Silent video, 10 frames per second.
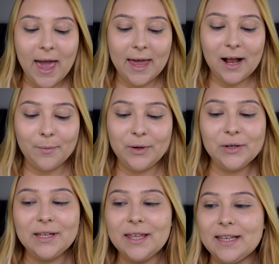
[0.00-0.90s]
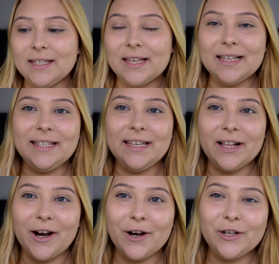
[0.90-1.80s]
And I'll be using this
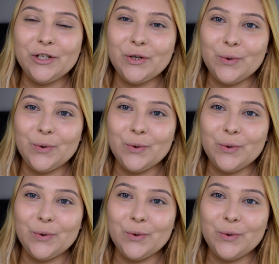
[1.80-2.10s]
concealer